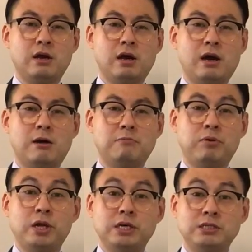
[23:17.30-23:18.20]
Uh,
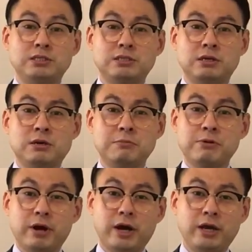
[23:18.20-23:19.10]
please
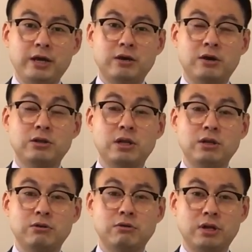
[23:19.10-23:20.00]
pray
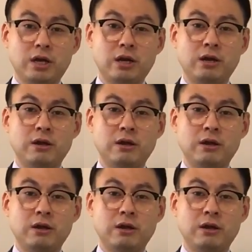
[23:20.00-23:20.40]
continually